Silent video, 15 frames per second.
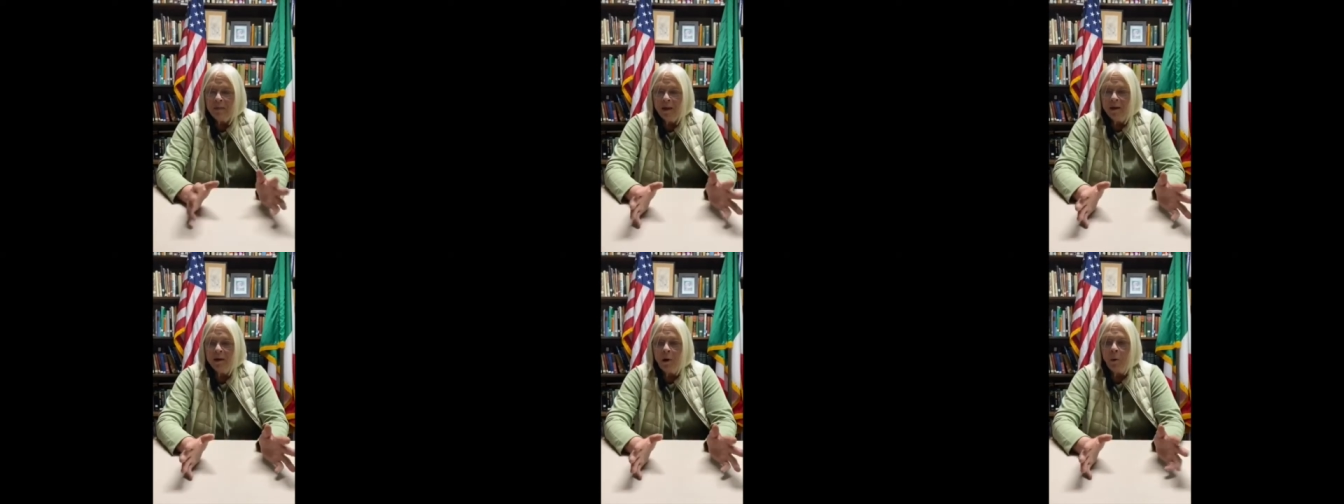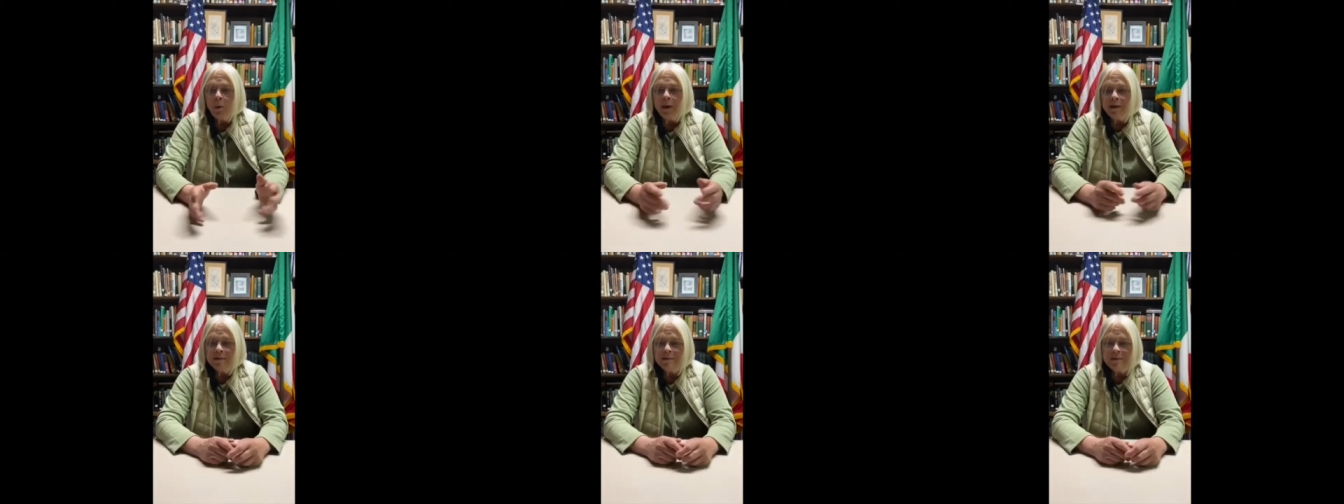and
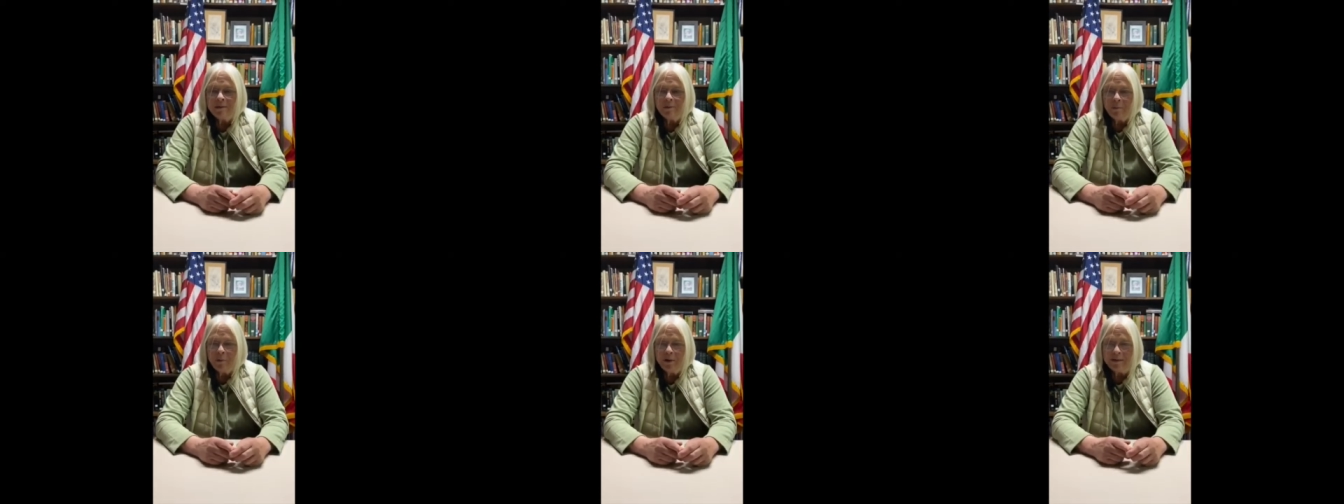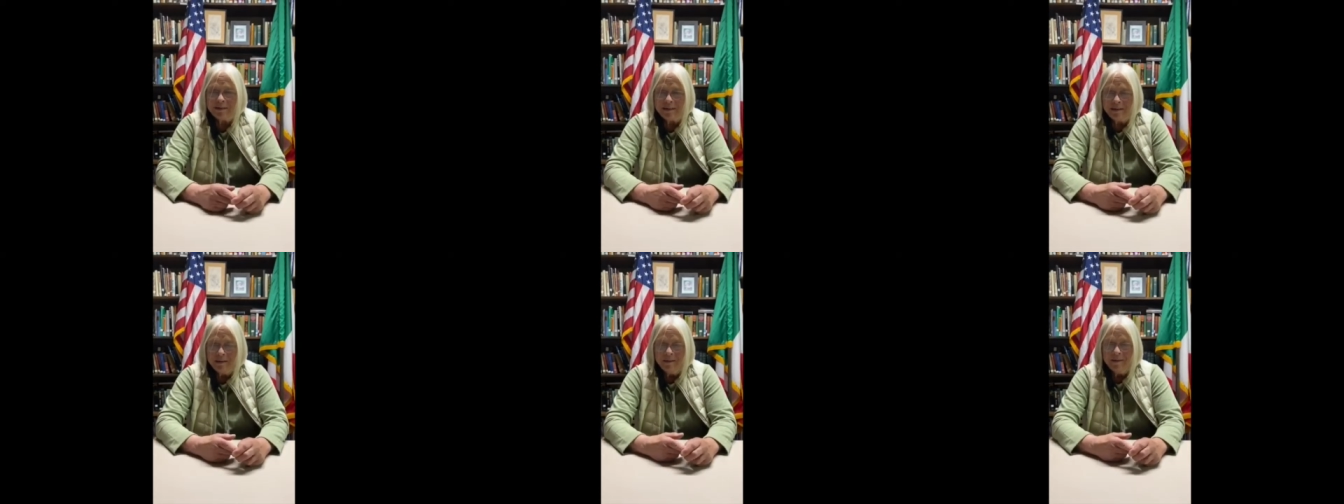going into the
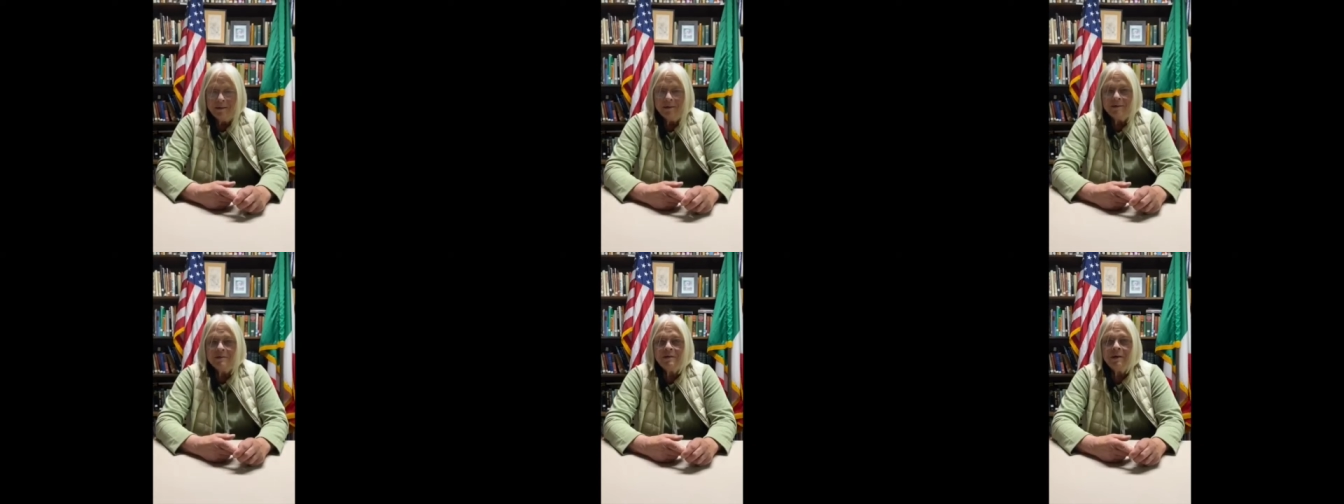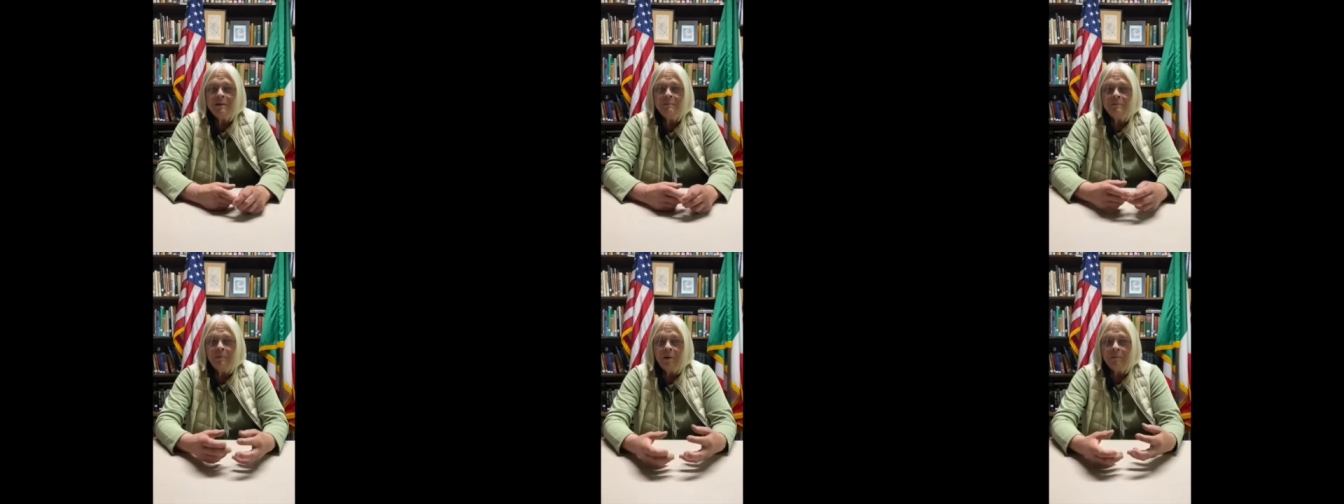woods to the chicken
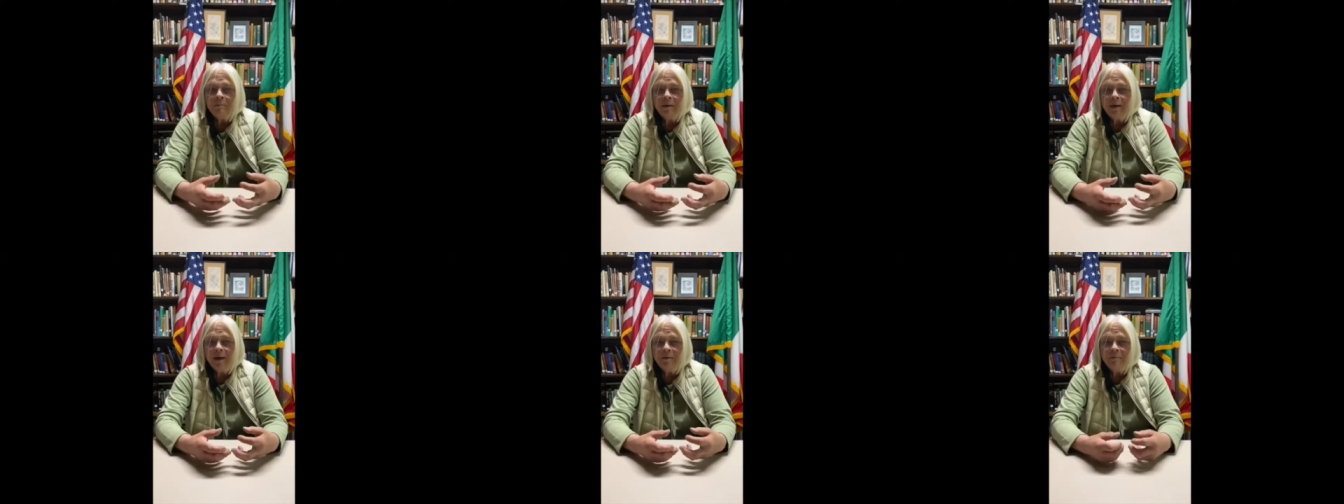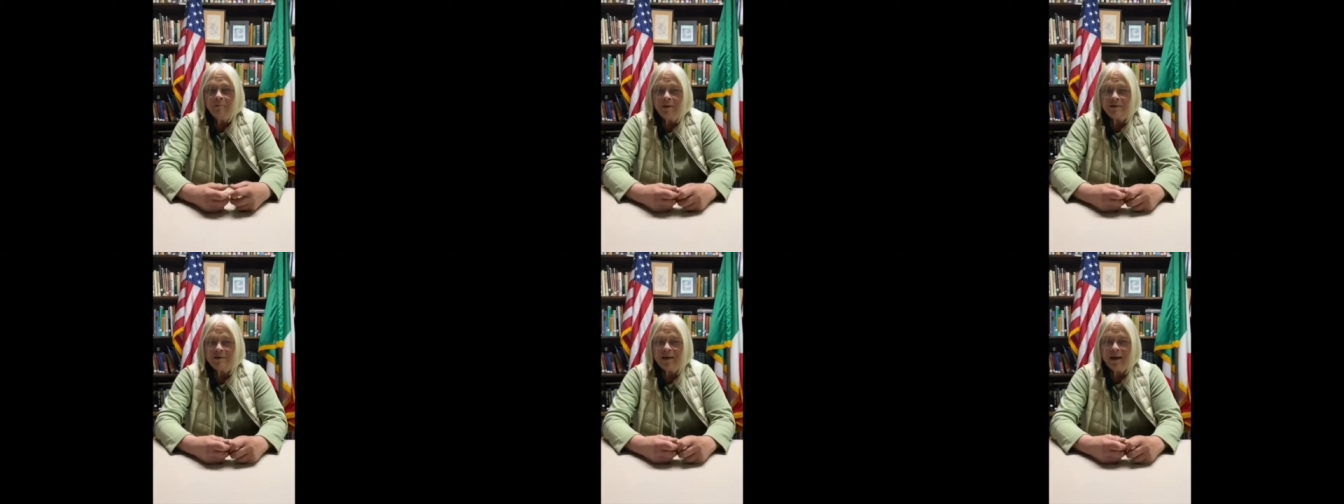farm to get
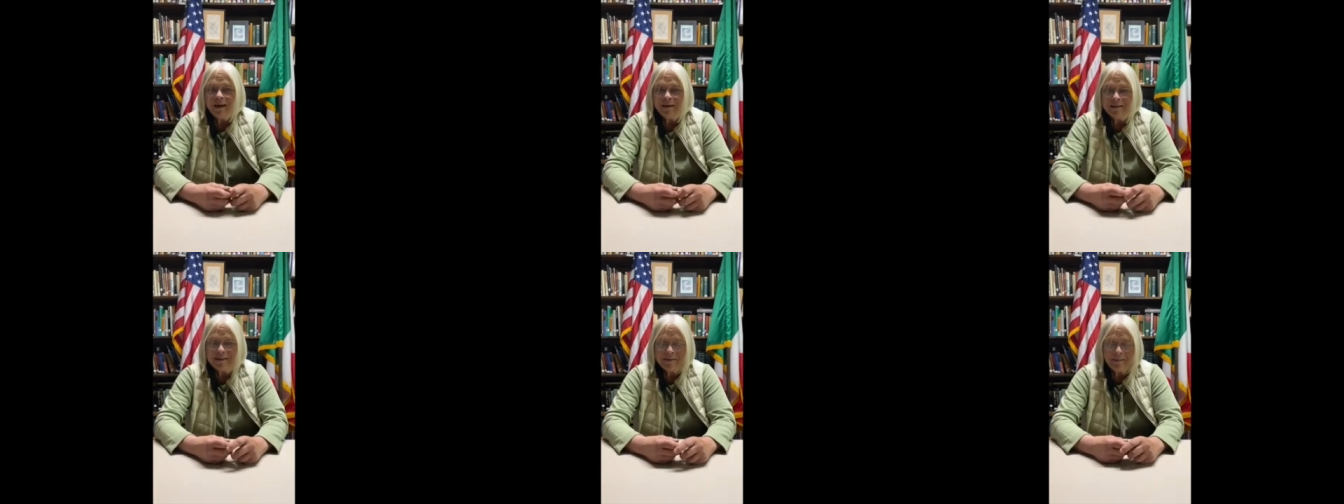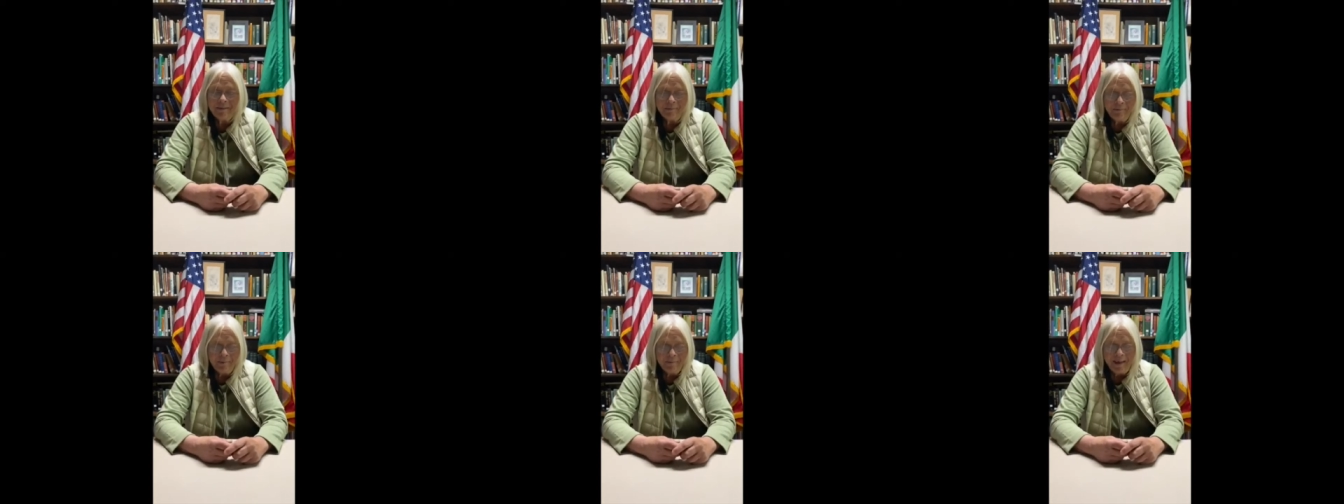fresh eggs
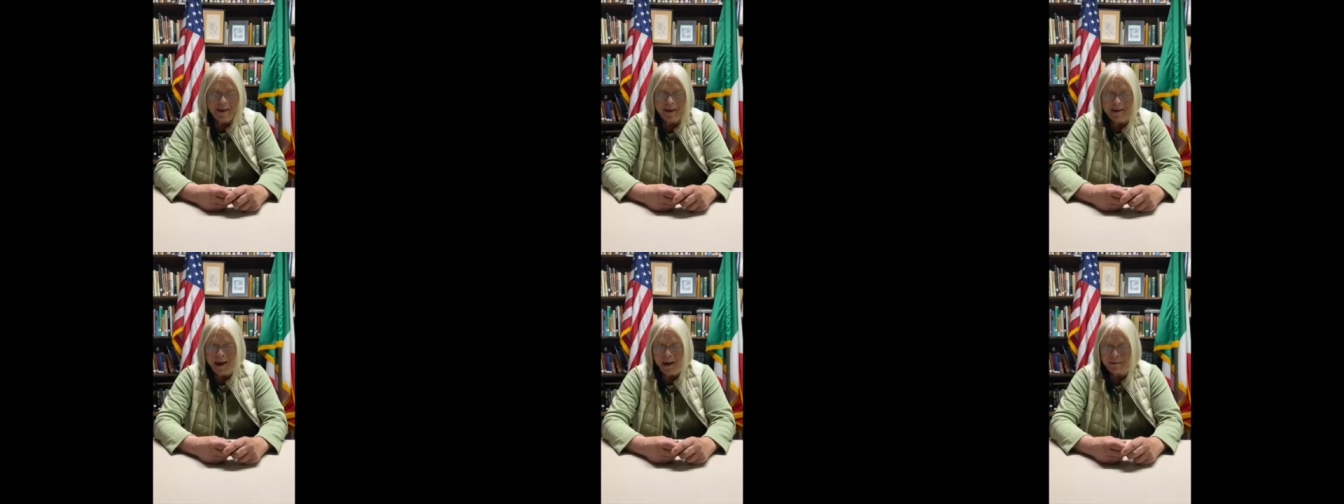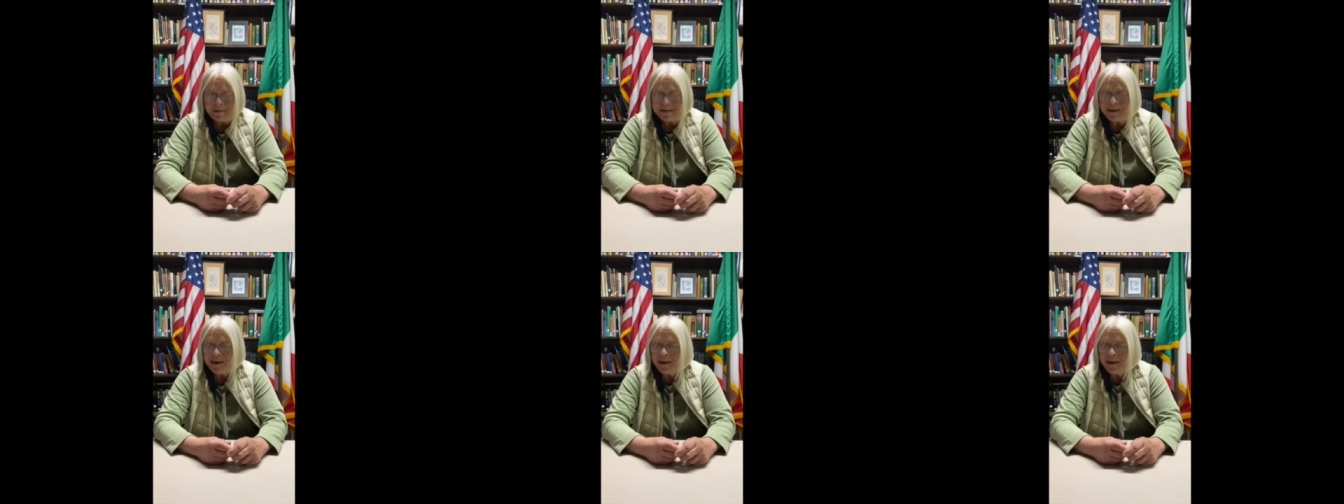from the hen house.